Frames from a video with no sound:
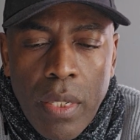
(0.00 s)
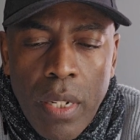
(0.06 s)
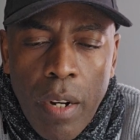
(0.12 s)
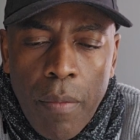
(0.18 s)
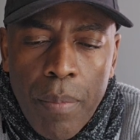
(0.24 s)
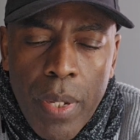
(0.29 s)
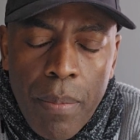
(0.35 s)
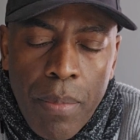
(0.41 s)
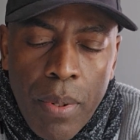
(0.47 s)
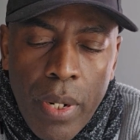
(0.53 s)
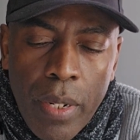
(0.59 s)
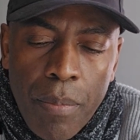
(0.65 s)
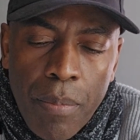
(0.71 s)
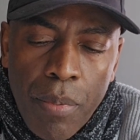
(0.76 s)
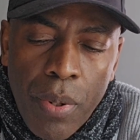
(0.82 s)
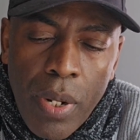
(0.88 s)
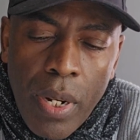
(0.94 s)
There are people
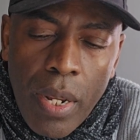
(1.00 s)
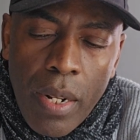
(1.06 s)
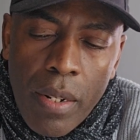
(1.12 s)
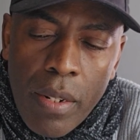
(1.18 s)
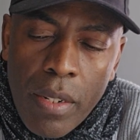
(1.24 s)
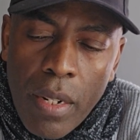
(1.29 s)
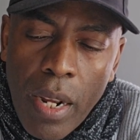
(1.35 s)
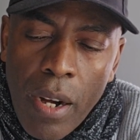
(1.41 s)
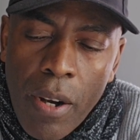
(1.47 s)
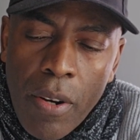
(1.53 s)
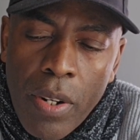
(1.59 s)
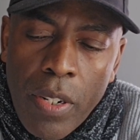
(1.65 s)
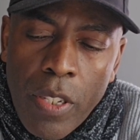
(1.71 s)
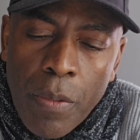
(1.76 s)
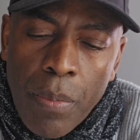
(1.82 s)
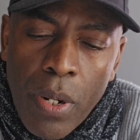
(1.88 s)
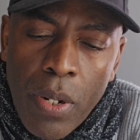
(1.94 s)
that pray, and I heard
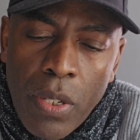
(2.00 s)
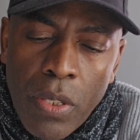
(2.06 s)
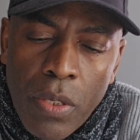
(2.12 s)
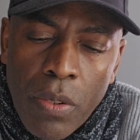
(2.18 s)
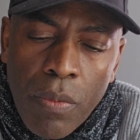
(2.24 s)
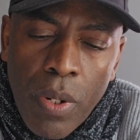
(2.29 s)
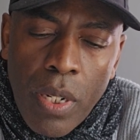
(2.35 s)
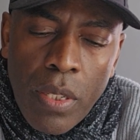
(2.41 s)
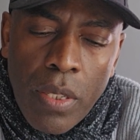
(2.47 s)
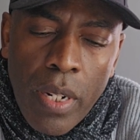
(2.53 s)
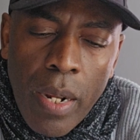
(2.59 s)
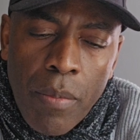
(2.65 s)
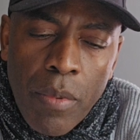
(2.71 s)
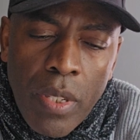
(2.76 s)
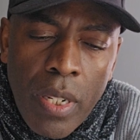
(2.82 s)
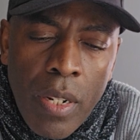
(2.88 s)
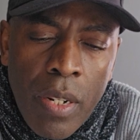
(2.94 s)
this person one
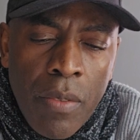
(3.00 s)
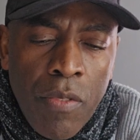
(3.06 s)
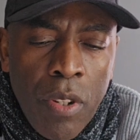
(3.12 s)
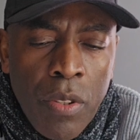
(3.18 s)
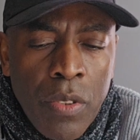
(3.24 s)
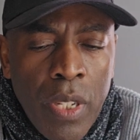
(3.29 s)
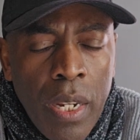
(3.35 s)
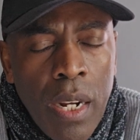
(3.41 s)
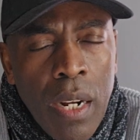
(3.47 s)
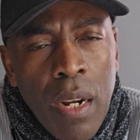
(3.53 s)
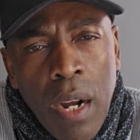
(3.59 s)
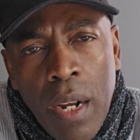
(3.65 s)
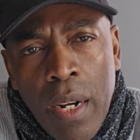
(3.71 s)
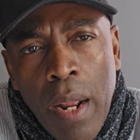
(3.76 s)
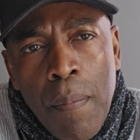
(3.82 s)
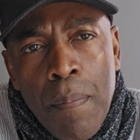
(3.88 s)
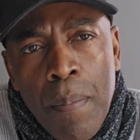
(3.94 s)
time said, if you say,
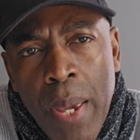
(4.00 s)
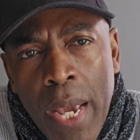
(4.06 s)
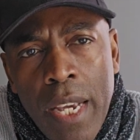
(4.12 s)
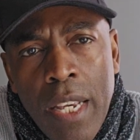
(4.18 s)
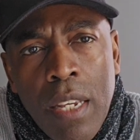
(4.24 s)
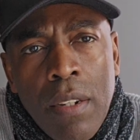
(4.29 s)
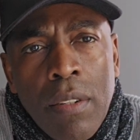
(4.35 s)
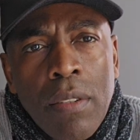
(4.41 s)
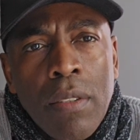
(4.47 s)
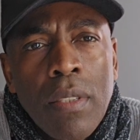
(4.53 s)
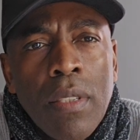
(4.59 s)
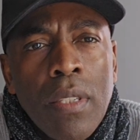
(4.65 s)
God, I beg you,